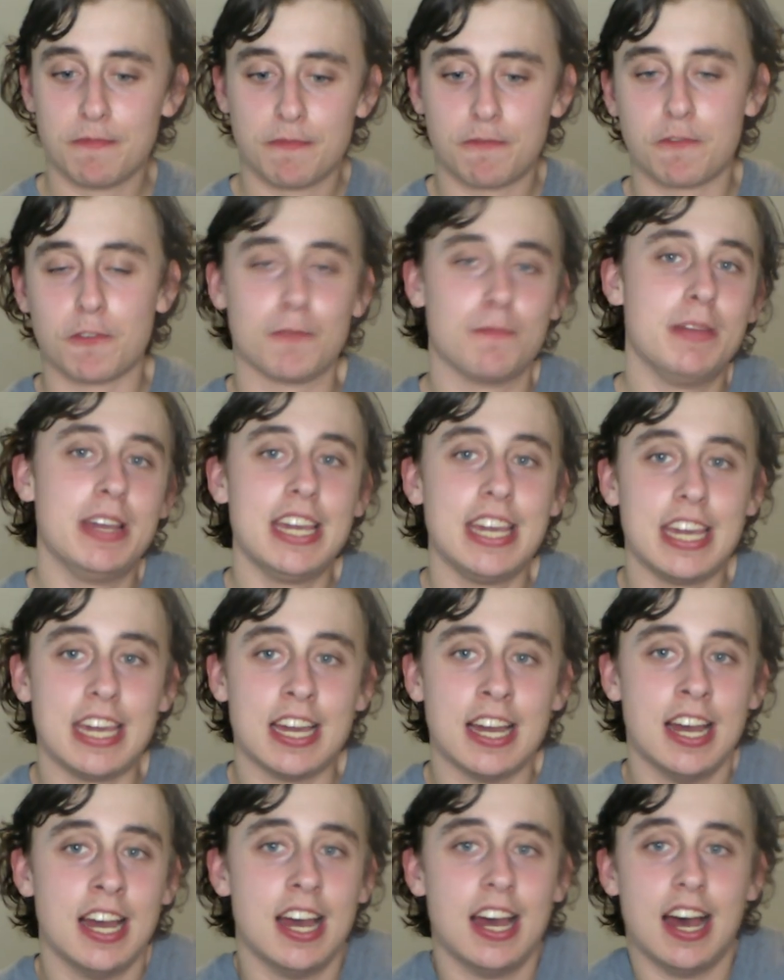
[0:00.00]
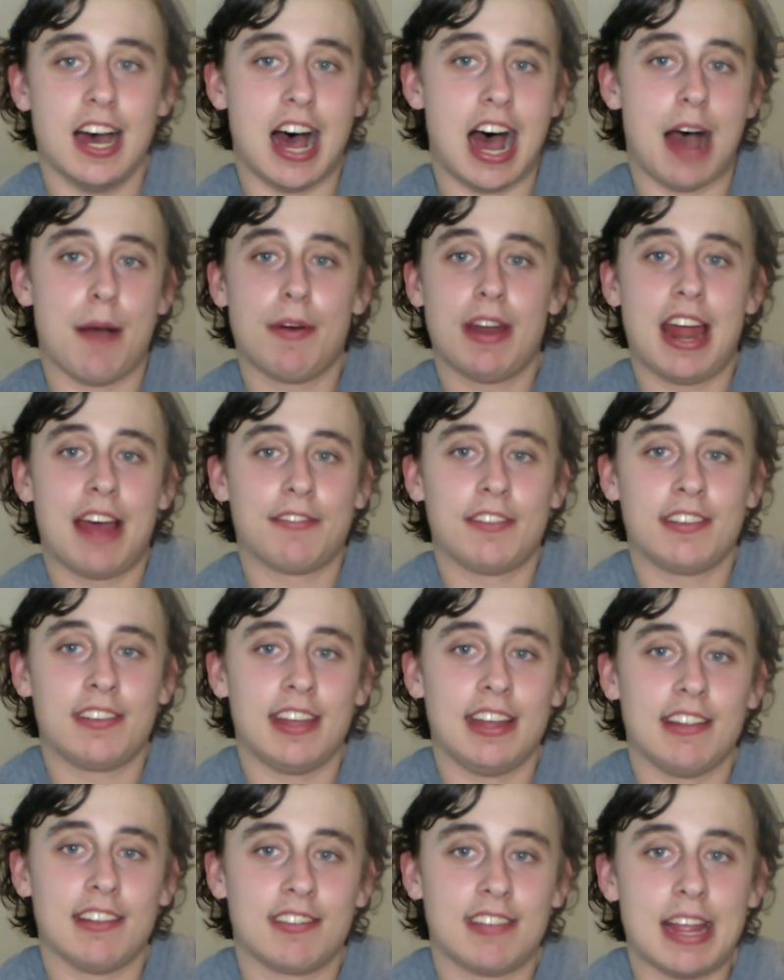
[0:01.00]
for me, I'm going to have to
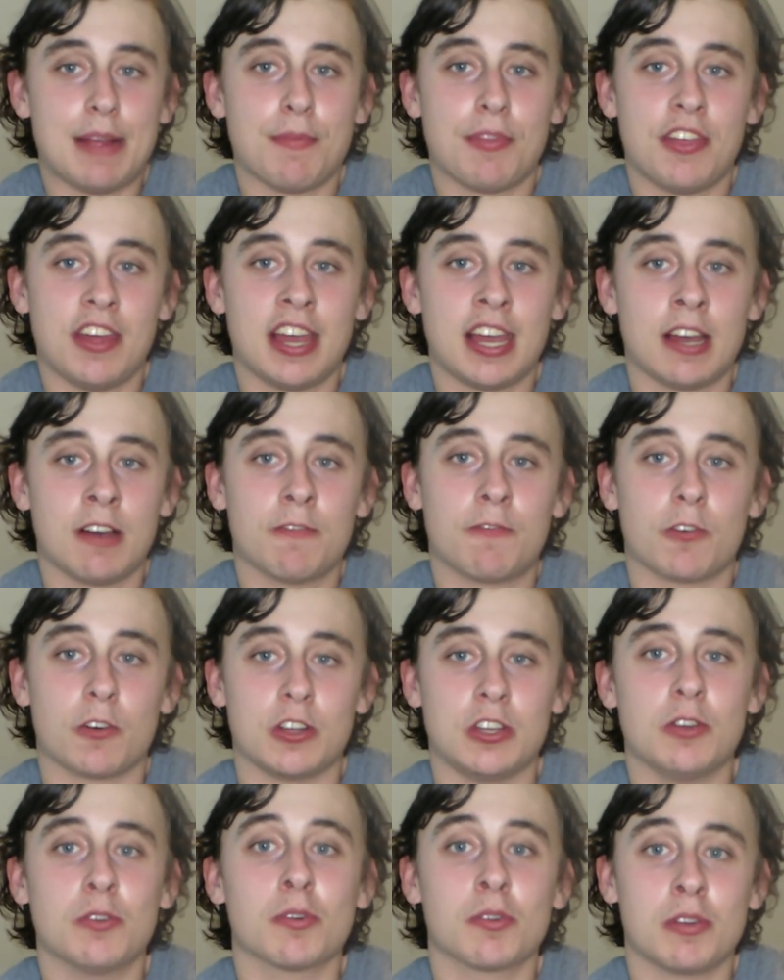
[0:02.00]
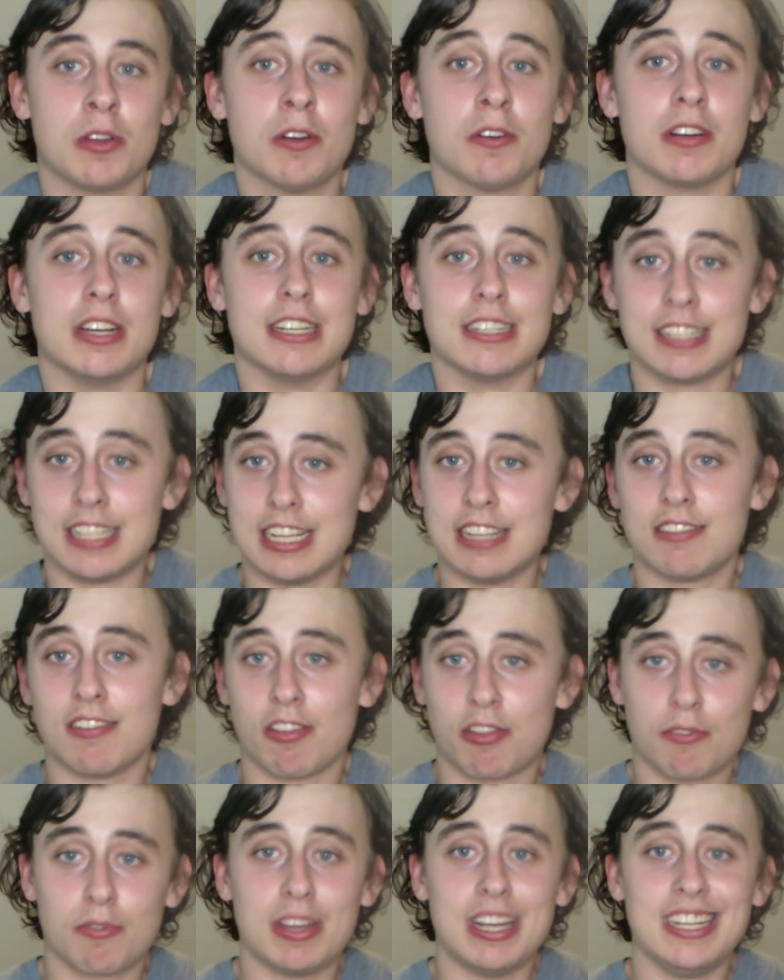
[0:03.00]
say the same thing for Yuri Yuri.
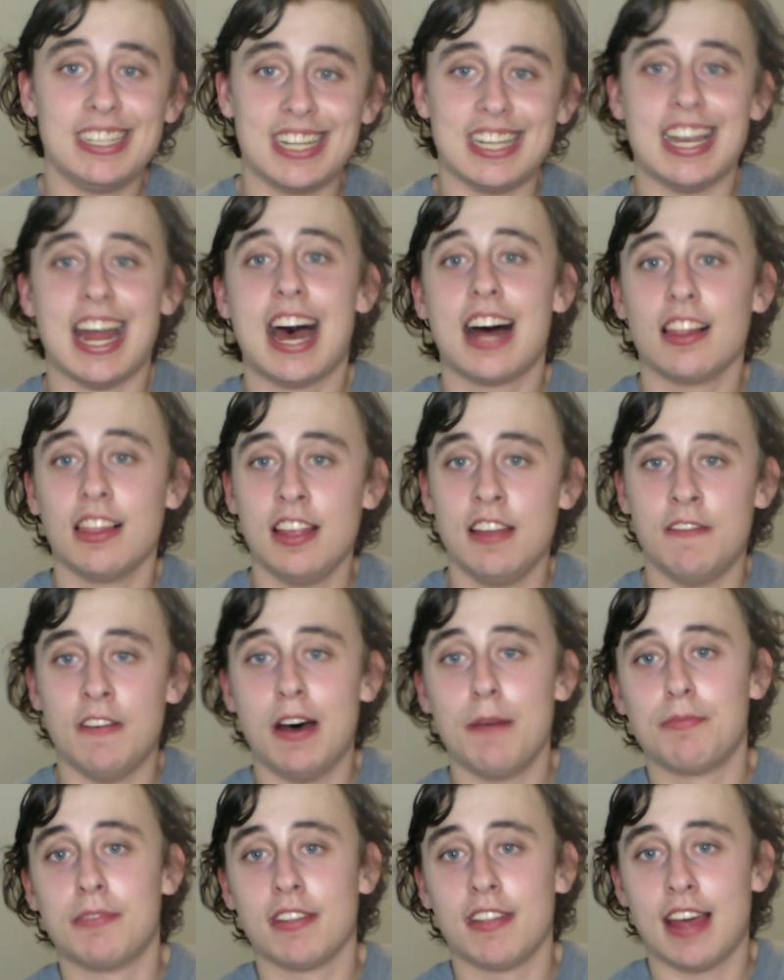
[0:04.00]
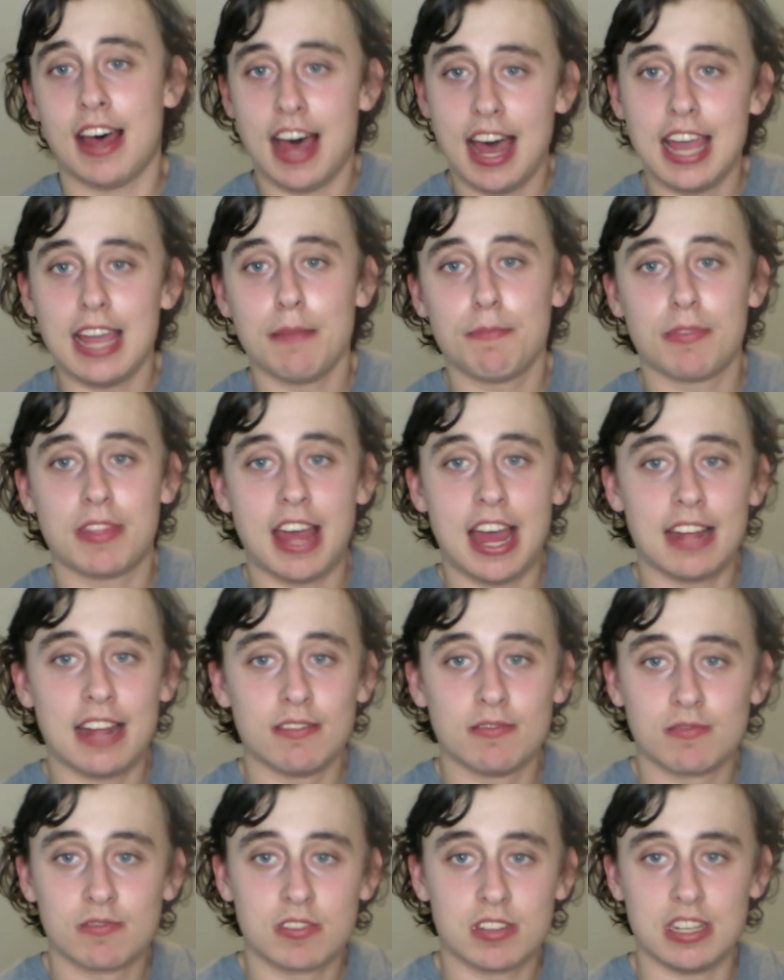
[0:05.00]
Season 3 did not live up to the hype
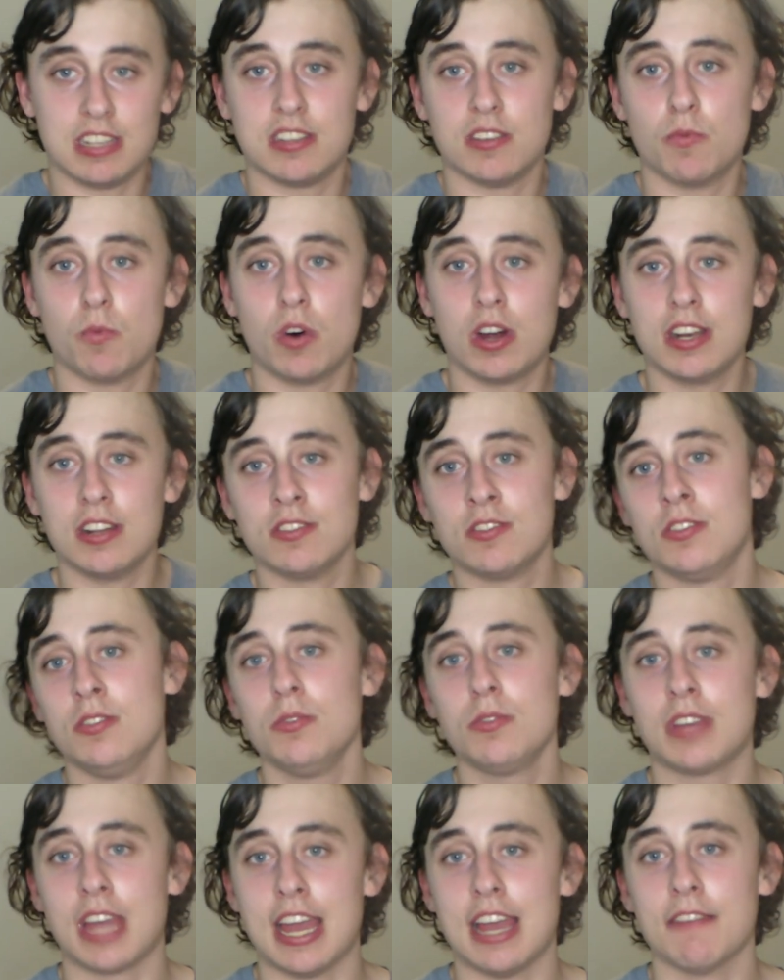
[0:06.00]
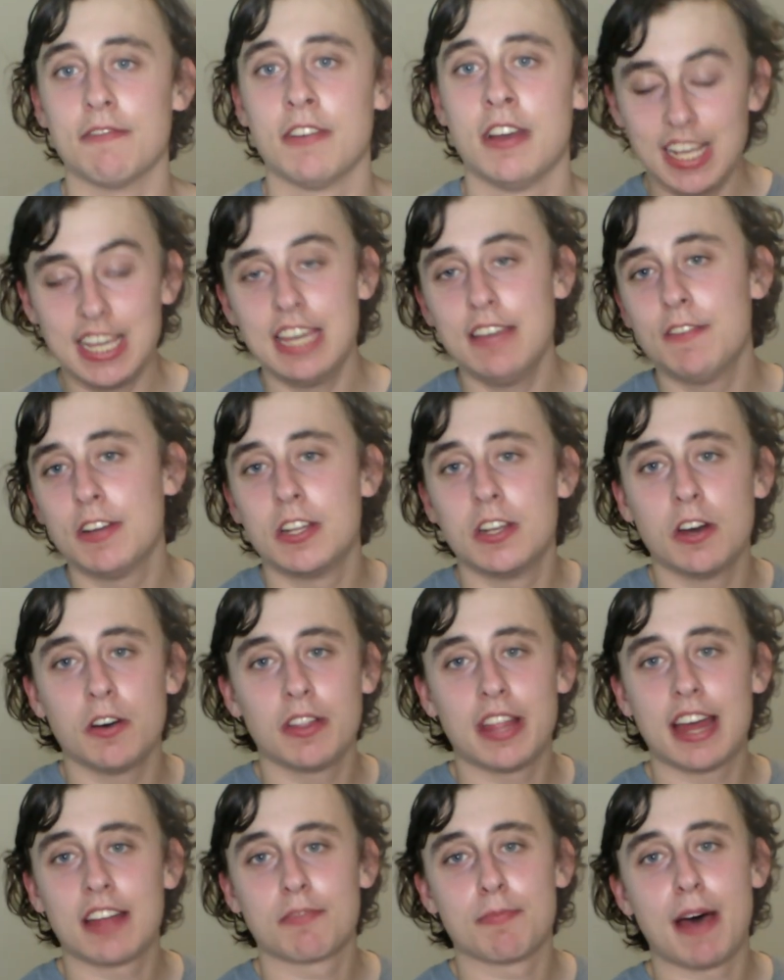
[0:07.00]
that Season 1 and 2 gave. Even
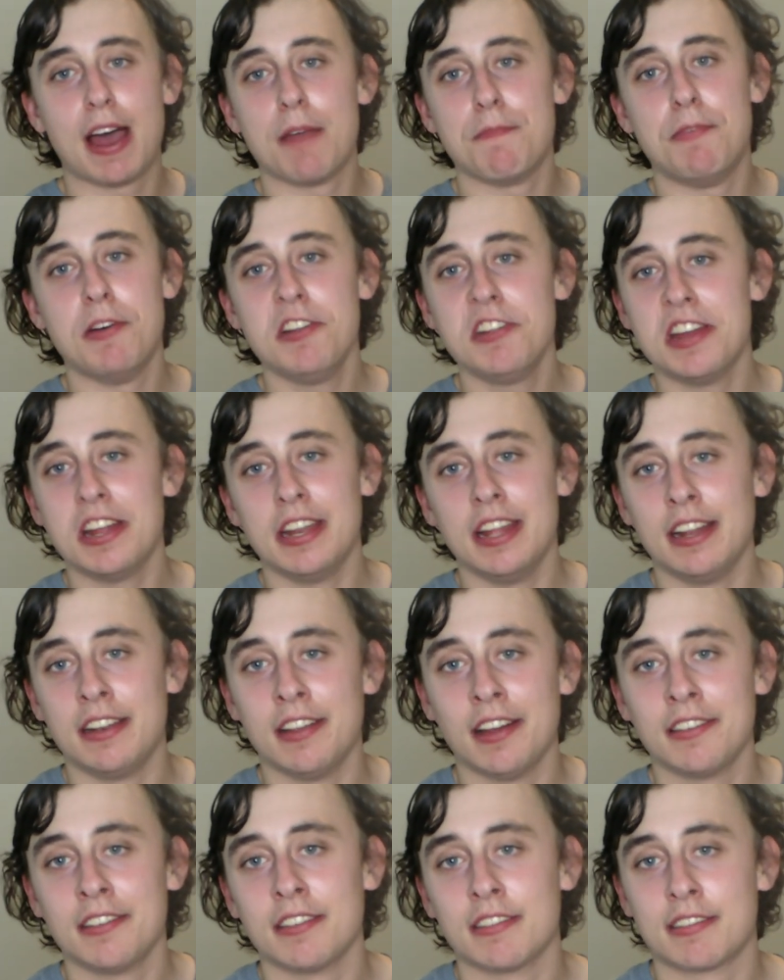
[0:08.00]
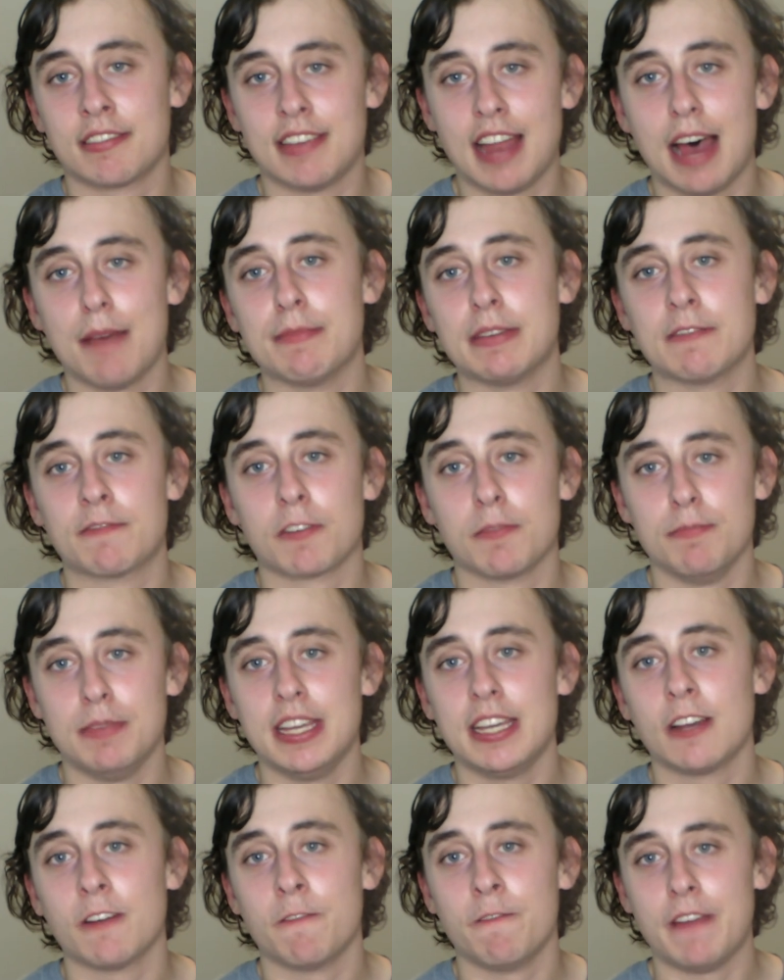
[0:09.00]
though that's my opinion, it doesn't stop me from
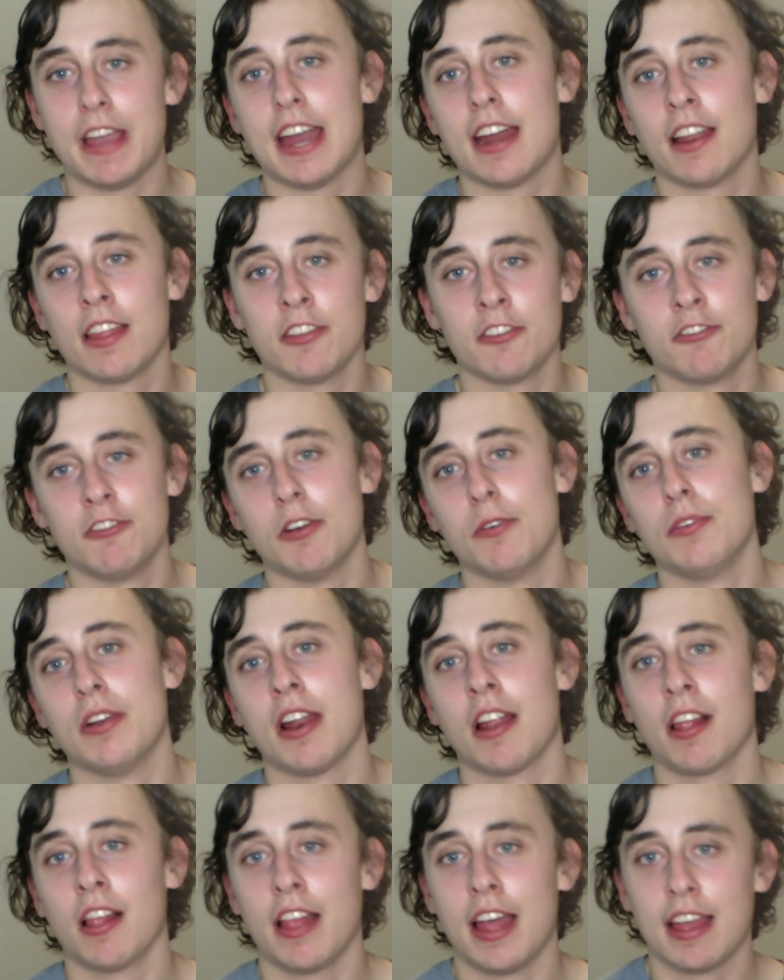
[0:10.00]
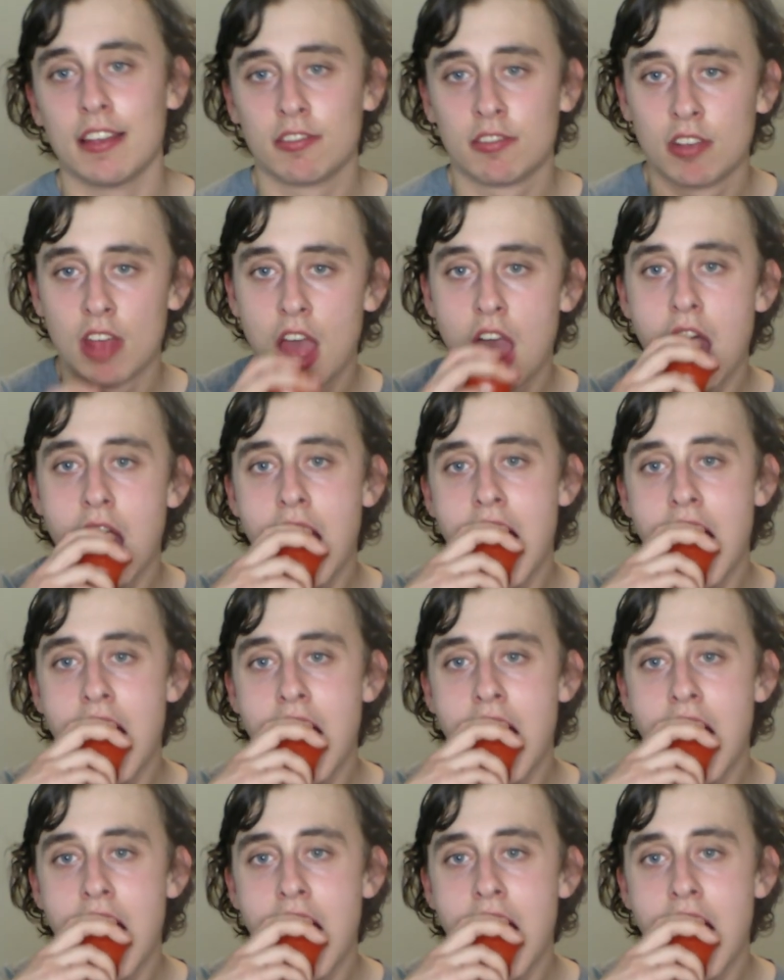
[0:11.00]
being a fan of the show nonetheless.